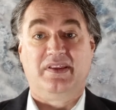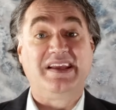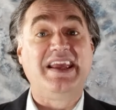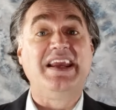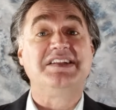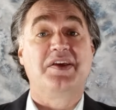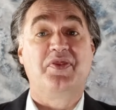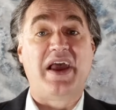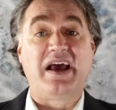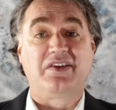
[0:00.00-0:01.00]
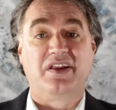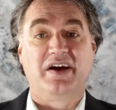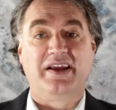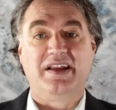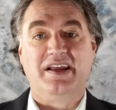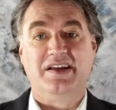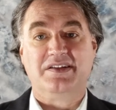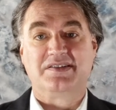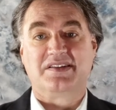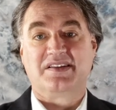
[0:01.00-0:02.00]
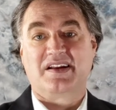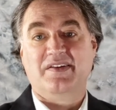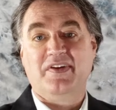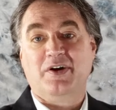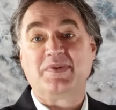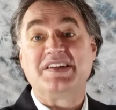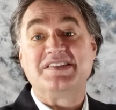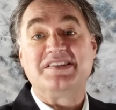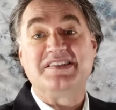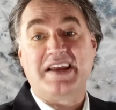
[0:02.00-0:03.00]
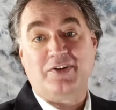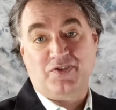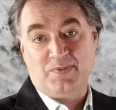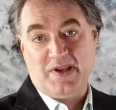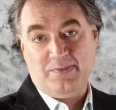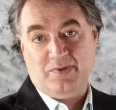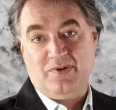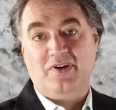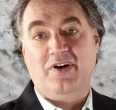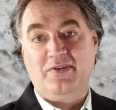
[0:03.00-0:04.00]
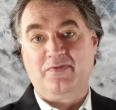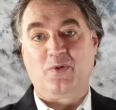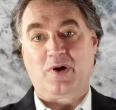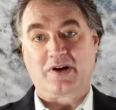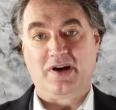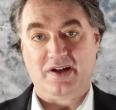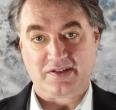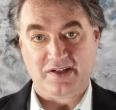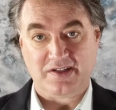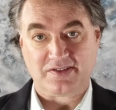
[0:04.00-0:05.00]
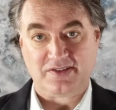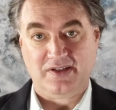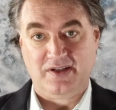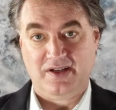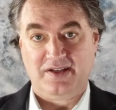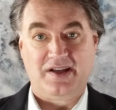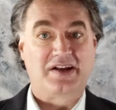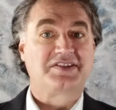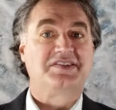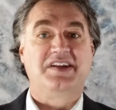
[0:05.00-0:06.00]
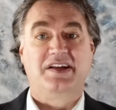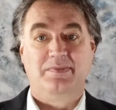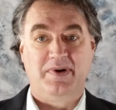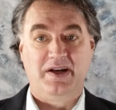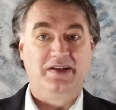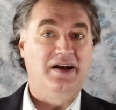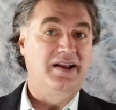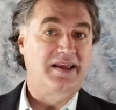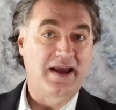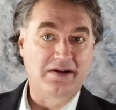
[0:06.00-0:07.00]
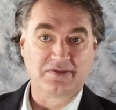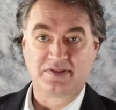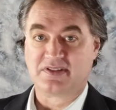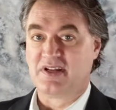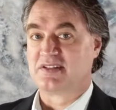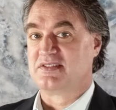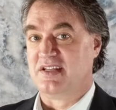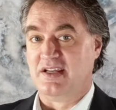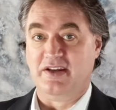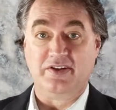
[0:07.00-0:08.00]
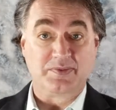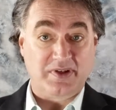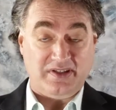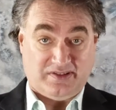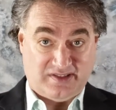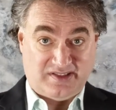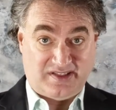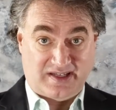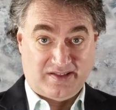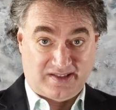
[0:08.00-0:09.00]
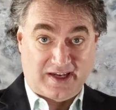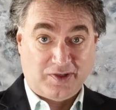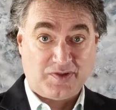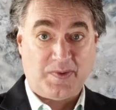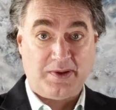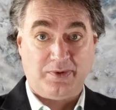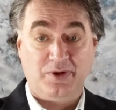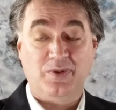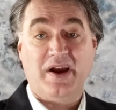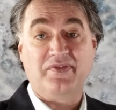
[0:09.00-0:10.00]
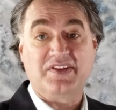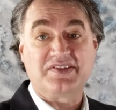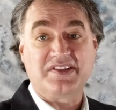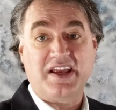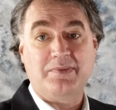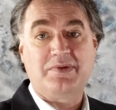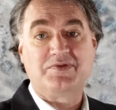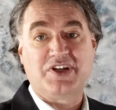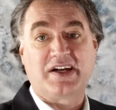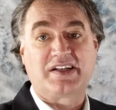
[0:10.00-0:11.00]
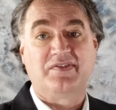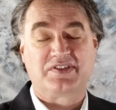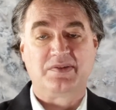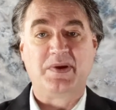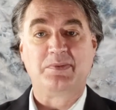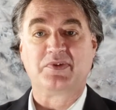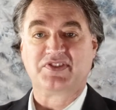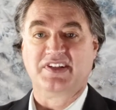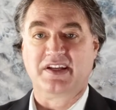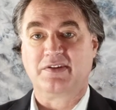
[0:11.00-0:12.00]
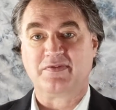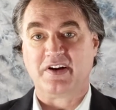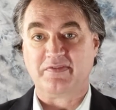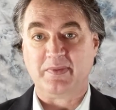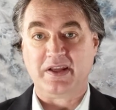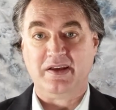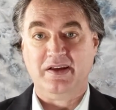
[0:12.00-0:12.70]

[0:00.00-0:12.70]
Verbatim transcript: The key to that line is that I've helped salespeople on four continents. Not just anybody, not accountants, not CEOs, but sa- salespeople who have the same objective as the people sitting in front of me.